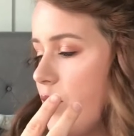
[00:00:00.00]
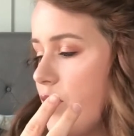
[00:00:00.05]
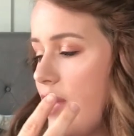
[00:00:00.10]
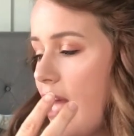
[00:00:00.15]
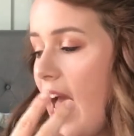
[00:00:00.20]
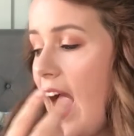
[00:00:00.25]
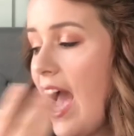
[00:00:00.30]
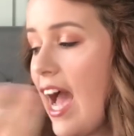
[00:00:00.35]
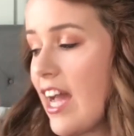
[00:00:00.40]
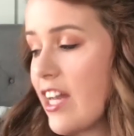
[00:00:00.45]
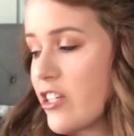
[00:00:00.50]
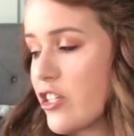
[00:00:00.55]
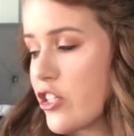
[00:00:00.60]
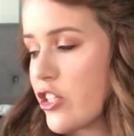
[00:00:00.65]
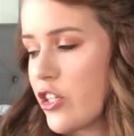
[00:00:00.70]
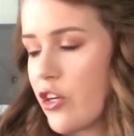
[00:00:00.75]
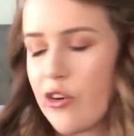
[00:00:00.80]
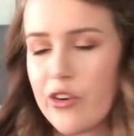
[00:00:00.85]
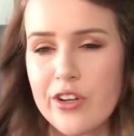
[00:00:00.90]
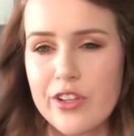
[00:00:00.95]
The
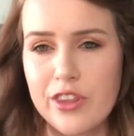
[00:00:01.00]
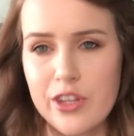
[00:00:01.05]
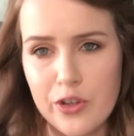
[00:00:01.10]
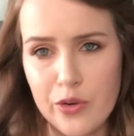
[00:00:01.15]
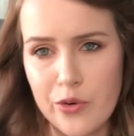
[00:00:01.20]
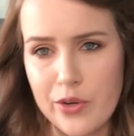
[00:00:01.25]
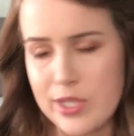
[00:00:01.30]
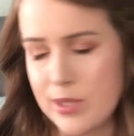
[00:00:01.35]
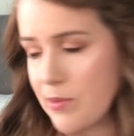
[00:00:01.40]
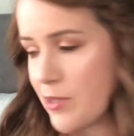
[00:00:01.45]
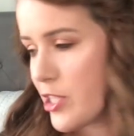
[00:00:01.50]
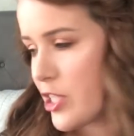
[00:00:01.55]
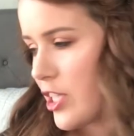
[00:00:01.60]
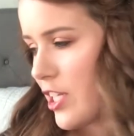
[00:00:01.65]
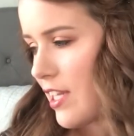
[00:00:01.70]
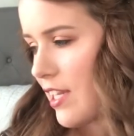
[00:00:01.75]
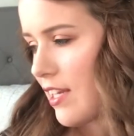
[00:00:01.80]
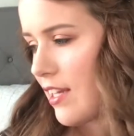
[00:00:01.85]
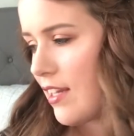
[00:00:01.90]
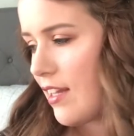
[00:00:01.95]
hatch or the noise
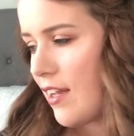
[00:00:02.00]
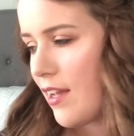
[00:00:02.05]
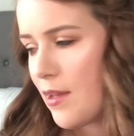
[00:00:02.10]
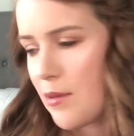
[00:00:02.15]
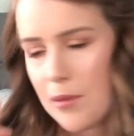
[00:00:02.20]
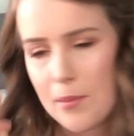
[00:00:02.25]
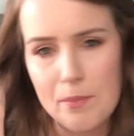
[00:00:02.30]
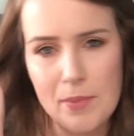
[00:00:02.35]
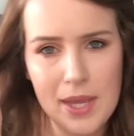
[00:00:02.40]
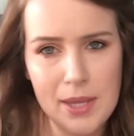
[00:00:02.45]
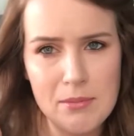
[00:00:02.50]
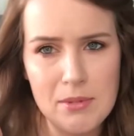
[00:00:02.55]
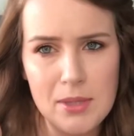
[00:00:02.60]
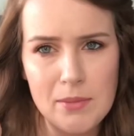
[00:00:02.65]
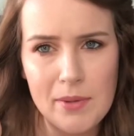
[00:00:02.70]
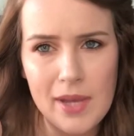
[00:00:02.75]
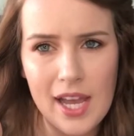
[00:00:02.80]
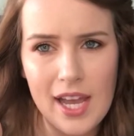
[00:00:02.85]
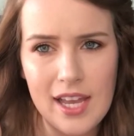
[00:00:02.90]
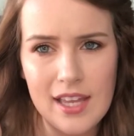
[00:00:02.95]
machine, baby
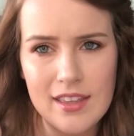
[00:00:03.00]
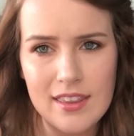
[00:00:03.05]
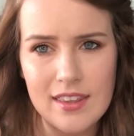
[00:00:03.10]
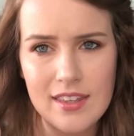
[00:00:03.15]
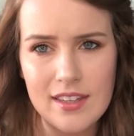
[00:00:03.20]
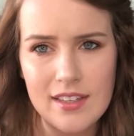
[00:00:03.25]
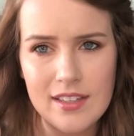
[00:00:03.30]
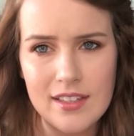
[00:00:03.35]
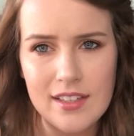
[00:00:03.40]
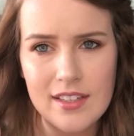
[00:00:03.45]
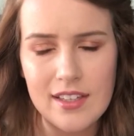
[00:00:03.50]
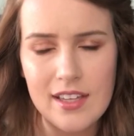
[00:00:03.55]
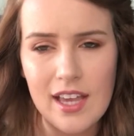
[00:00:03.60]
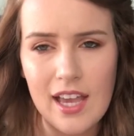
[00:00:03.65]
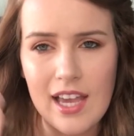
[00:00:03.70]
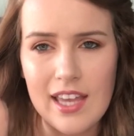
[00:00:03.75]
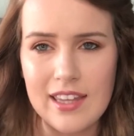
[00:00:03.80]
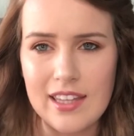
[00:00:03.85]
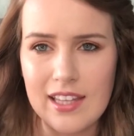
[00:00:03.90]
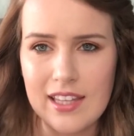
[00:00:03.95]
bath,
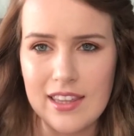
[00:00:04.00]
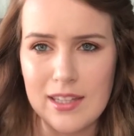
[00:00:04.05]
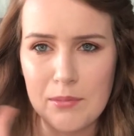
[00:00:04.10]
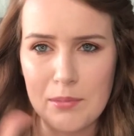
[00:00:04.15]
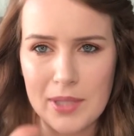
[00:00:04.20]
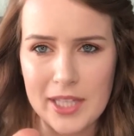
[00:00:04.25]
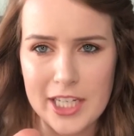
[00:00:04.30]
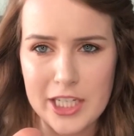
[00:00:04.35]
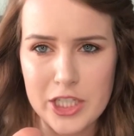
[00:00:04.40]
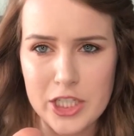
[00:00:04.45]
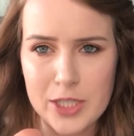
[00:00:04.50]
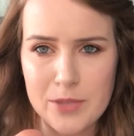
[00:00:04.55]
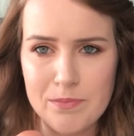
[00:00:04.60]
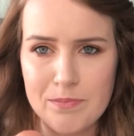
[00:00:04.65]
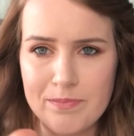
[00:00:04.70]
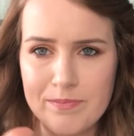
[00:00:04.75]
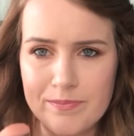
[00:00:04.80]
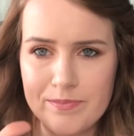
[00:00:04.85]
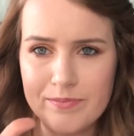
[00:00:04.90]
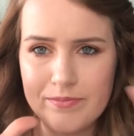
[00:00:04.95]
and then the play gym.
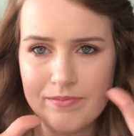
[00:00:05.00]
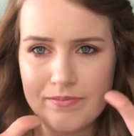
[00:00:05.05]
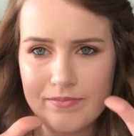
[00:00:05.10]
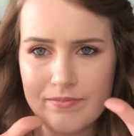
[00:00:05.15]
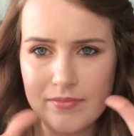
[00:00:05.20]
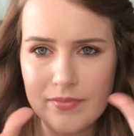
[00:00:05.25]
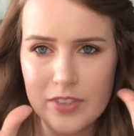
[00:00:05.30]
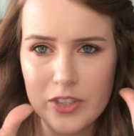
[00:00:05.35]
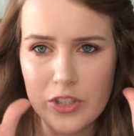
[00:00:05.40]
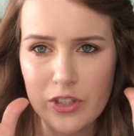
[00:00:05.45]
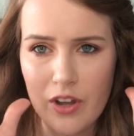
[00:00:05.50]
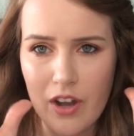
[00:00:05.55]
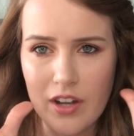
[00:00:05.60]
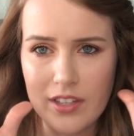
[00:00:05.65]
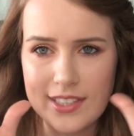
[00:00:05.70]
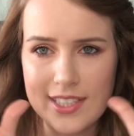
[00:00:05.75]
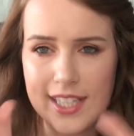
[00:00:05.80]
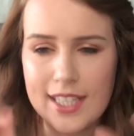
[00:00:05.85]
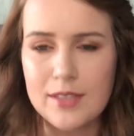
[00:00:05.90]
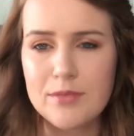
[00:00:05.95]
So
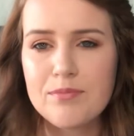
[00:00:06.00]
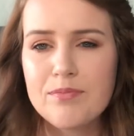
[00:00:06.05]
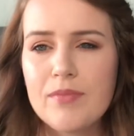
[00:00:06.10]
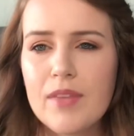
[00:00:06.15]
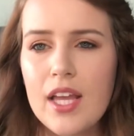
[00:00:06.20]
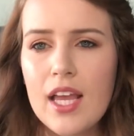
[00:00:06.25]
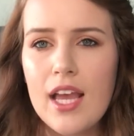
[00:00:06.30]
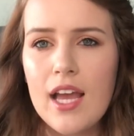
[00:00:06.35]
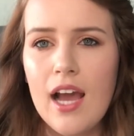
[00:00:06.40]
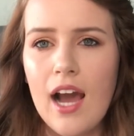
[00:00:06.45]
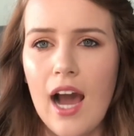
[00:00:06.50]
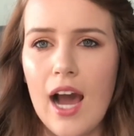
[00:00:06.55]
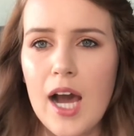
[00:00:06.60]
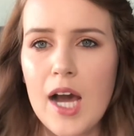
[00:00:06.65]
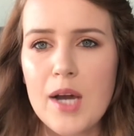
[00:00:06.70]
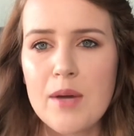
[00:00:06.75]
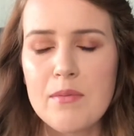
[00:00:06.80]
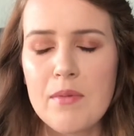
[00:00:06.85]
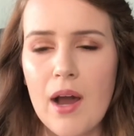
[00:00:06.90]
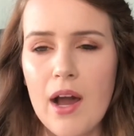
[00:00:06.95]
all 10.
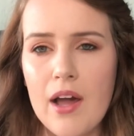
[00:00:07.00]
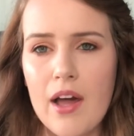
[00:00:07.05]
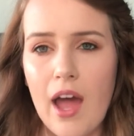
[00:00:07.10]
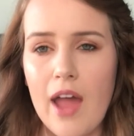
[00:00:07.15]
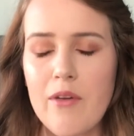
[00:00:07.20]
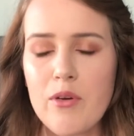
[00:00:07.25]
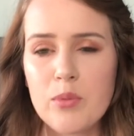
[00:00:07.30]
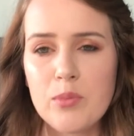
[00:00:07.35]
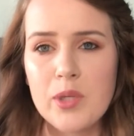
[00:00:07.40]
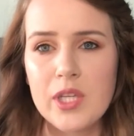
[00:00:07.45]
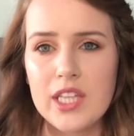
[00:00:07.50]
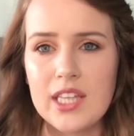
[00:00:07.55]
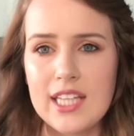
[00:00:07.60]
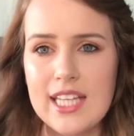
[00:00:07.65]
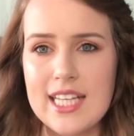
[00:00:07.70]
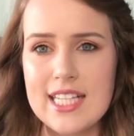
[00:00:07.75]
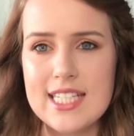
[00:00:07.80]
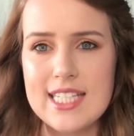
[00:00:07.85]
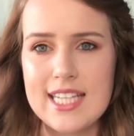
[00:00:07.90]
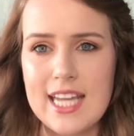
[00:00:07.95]
I will put
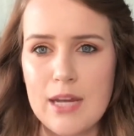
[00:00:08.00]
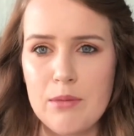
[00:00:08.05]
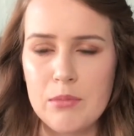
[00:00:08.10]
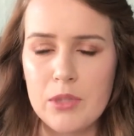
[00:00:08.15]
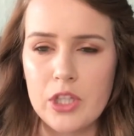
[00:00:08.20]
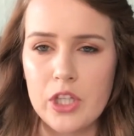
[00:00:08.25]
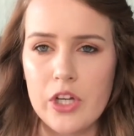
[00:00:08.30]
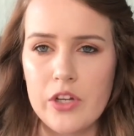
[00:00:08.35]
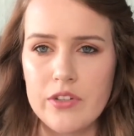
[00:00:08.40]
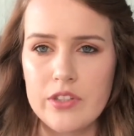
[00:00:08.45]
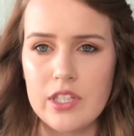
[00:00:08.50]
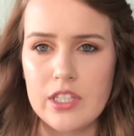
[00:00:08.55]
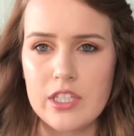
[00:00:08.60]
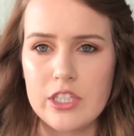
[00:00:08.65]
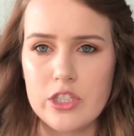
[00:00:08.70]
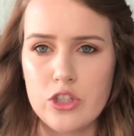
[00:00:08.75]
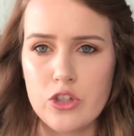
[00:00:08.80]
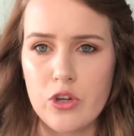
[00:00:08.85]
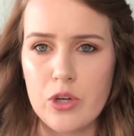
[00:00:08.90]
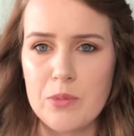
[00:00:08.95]
links down below in the
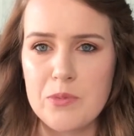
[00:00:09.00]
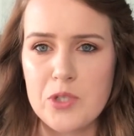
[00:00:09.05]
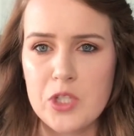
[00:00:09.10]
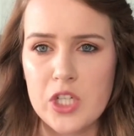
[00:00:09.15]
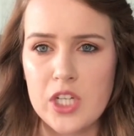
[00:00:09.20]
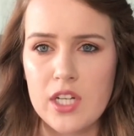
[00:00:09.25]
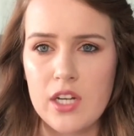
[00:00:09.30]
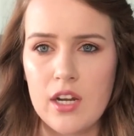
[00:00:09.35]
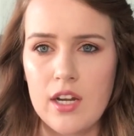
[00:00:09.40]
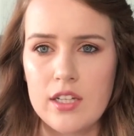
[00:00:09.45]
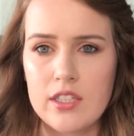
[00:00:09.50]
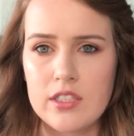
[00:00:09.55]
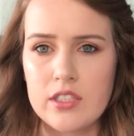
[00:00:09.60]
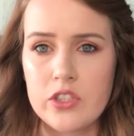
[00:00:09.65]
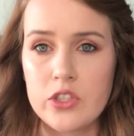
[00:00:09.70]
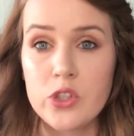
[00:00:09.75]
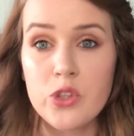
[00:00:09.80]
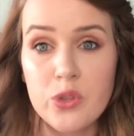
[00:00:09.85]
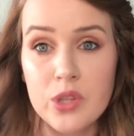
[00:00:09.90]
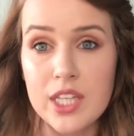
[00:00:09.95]
description
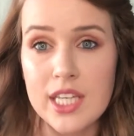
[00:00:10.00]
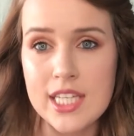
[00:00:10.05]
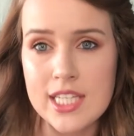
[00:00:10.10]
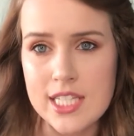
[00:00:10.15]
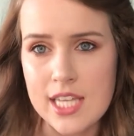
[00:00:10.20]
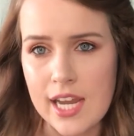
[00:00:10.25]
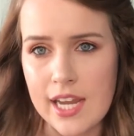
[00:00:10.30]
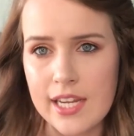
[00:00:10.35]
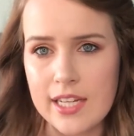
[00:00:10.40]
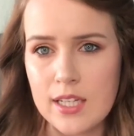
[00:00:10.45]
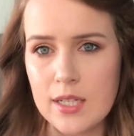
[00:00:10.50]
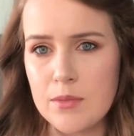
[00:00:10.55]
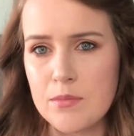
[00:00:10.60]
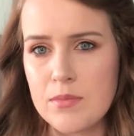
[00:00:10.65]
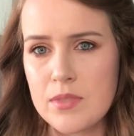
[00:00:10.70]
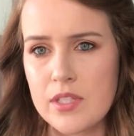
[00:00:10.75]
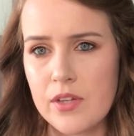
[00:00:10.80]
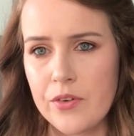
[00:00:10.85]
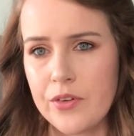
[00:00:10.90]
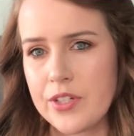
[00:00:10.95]
onto these
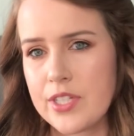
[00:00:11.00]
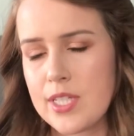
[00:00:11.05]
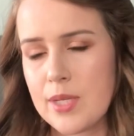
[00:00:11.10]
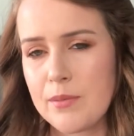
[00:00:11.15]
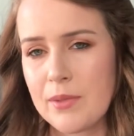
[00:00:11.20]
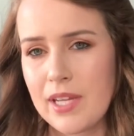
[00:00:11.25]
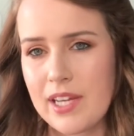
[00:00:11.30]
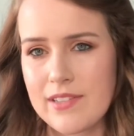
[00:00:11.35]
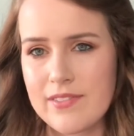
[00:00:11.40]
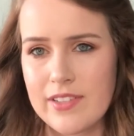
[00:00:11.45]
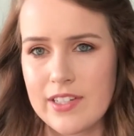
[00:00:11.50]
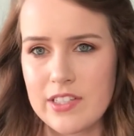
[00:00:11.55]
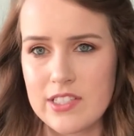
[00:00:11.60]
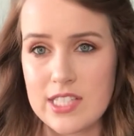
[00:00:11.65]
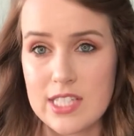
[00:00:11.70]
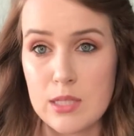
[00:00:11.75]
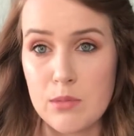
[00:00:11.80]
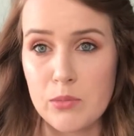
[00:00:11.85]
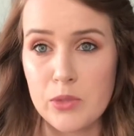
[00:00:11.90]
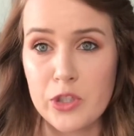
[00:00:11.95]
items or something I found
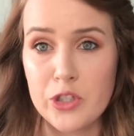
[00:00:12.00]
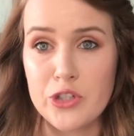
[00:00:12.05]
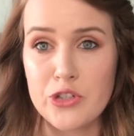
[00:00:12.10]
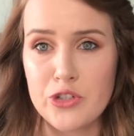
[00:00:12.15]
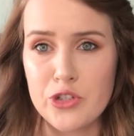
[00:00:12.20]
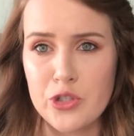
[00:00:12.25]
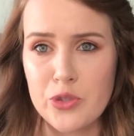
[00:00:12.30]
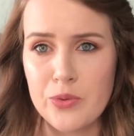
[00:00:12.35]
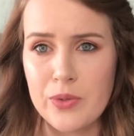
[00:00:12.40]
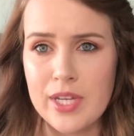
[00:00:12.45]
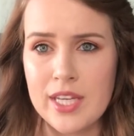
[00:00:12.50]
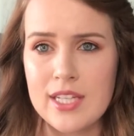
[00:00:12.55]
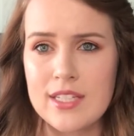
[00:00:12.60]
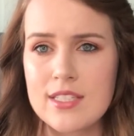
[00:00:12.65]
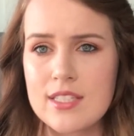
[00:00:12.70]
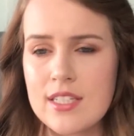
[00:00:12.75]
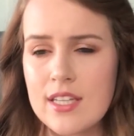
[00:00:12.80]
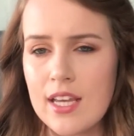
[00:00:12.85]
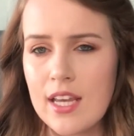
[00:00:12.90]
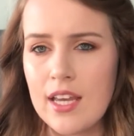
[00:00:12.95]
similar to it.